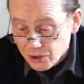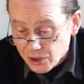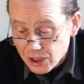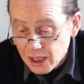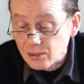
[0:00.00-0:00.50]
you
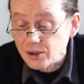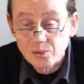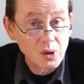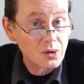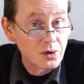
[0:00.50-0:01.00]
stay
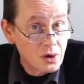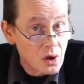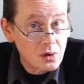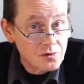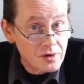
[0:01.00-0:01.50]
with, but
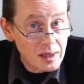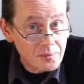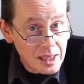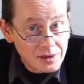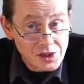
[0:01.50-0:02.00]
none of that
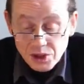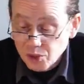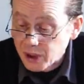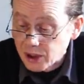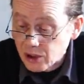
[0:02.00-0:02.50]
matters
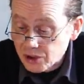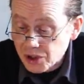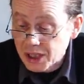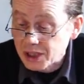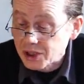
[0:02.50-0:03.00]

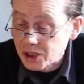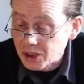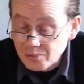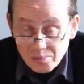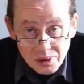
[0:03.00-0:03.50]
because it's a
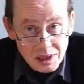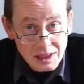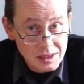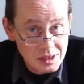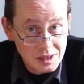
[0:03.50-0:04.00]

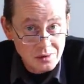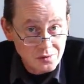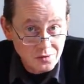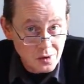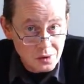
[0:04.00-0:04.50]
complete little
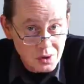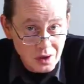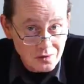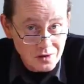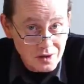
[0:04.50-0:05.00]

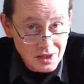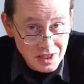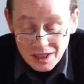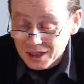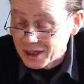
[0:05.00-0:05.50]
photographic
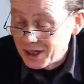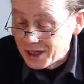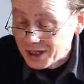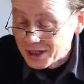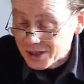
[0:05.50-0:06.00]
kit
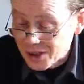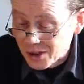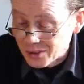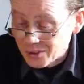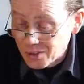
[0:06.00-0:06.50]
in its
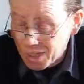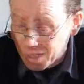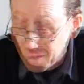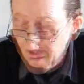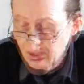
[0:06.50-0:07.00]
own right.